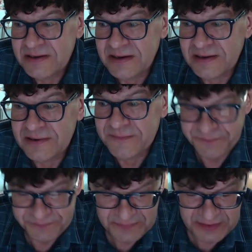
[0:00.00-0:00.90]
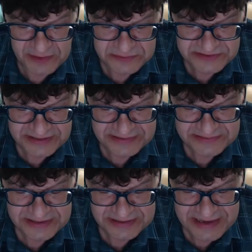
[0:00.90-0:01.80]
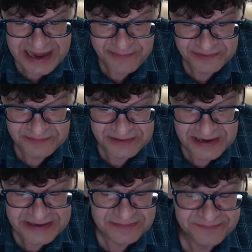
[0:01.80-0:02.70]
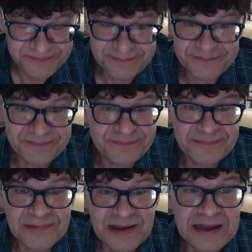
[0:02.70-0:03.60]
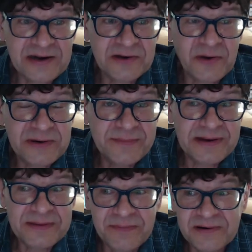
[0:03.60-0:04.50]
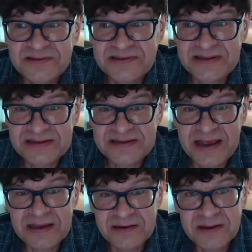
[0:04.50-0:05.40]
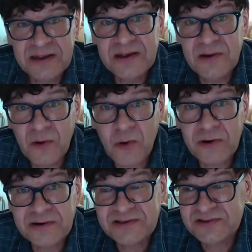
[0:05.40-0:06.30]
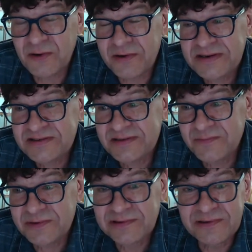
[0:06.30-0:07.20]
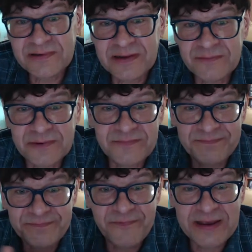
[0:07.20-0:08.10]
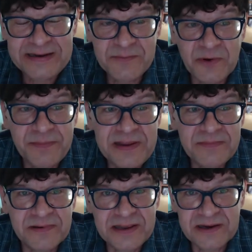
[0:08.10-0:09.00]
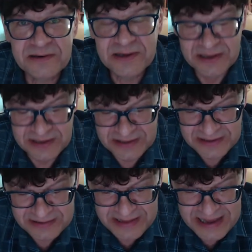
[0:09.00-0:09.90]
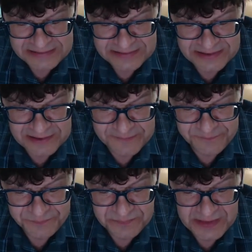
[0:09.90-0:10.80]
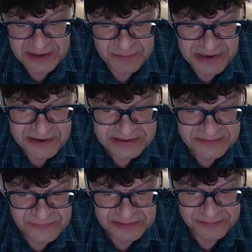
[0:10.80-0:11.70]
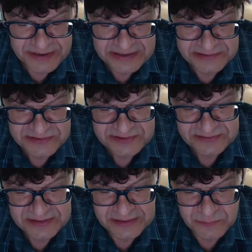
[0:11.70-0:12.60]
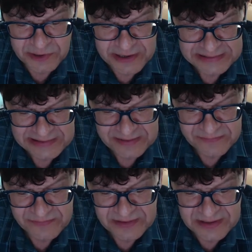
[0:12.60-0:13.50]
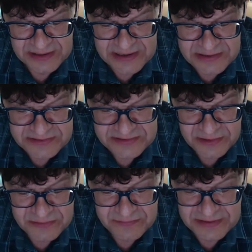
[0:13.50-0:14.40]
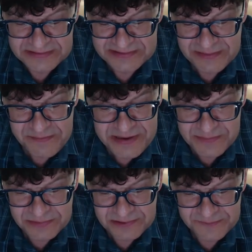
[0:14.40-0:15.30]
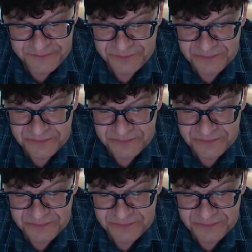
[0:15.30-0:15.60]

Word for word: Um, those things can happen, but I, I don't know anybody personally that's had horror stories, and we're learning, we're finding more people here that um, that are married to Filipinas uh, where I live. So, and some people